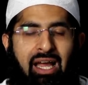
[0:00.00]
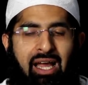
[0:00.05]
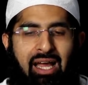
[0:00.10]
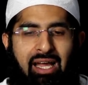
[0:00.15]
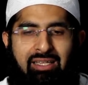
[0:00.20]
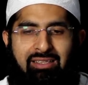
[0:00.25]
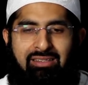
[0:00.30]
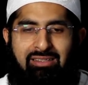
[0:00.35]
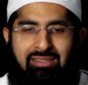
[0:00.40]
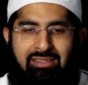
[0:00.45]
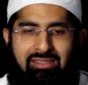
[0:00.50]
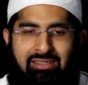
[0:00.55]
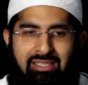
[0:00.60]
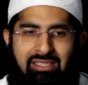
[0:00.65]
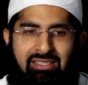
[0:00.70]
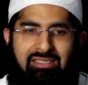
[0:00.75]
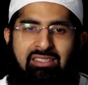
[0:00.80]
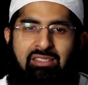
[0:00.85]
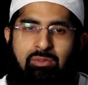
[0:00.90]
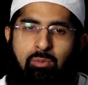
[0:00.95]
And
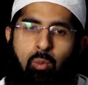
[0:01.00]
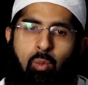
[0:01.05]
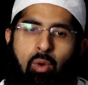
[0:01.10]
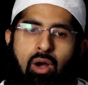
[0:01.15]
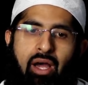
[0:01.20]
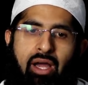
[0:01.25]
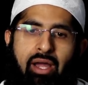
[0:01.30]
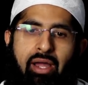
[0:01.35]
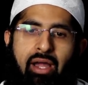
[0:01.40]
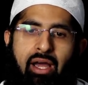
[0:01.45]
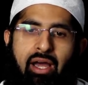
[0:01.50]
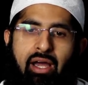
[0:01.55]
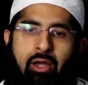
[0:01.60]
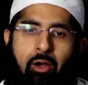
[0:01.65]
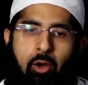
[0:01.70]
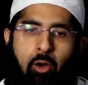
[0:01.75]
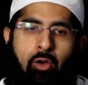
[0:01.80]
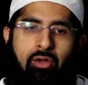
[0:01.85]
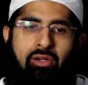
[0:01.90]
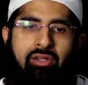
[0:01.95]
this is why
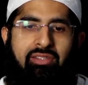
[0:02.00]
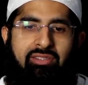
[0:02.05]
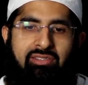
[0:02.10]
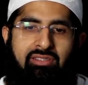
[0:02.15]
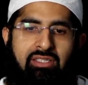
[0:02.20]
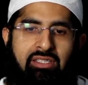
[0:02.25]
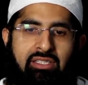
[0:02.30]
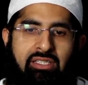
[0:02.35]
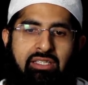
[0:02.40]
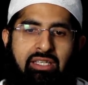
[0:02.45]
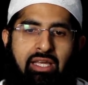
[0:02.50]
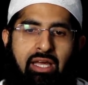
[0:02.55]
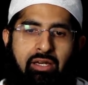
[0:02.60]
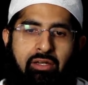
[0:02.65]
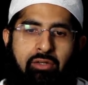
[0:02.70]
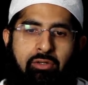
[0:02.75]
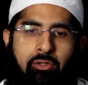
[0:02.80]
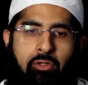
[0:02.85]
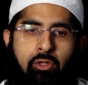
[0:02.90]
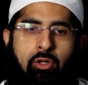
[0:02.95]
I honestly
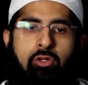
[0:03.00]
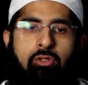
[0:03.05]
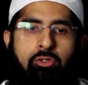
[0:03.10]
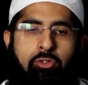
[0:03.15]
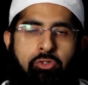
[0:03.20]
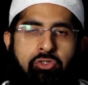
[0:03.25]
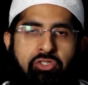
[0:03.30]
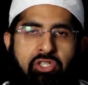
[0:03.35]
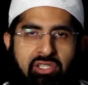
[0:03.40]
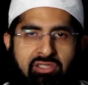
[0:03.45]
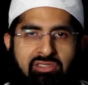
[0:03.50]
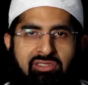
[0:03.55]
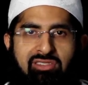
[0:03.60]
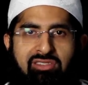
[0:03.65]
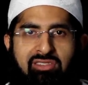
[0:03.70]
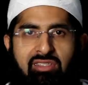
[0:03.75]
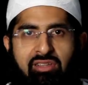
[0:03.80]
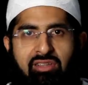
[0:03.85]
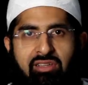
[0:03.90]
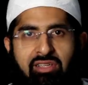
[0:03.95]
cannot do
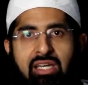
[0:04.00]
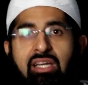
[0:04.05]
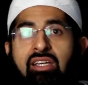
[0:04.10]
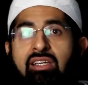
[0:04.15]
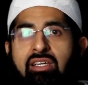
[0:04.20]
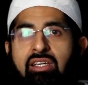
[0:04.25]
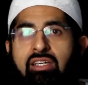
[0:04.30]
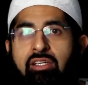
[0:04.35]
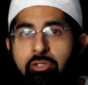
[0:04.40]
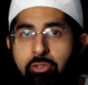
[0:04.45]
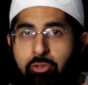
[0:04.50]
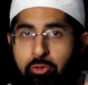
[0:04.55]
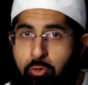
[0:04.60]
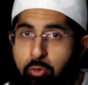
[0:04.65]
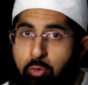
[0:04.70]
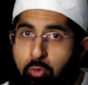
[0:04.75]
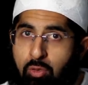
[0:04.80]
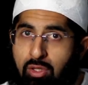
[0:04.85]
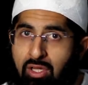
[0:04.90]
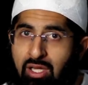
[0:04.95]
justice in thanking
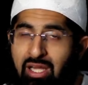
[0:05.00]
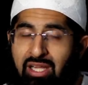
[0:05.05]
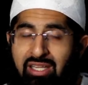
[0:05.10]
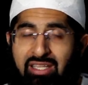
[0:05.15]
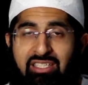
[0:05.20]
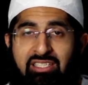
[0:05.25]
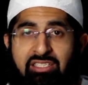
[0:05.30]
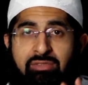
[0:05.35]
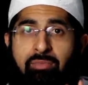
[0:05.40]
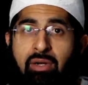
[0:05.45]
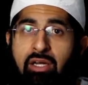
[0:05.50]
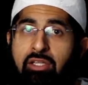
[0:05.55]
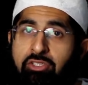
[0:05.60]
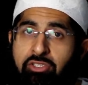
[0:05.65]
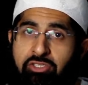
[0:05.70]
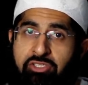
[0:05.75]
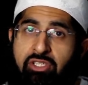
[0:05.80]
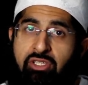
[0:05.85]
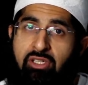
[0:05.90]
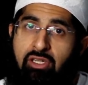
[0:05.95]
you, the Smile
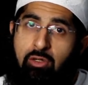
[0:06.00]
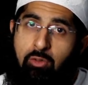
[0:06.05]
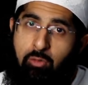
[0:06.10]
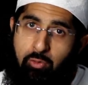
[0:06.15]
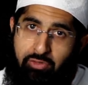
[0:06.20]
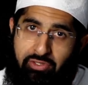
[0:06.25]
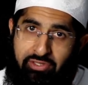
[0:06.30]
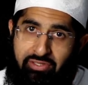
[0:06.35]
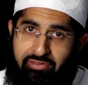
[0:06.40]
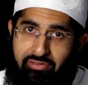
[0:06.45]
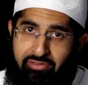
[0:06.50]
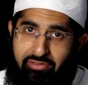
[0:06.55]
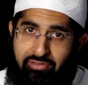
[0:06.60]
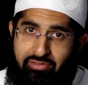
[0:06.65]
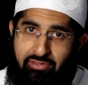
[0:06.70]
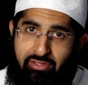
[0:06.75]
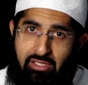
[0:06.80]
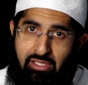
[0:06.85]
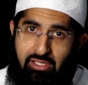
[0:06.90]
to Jannah audience,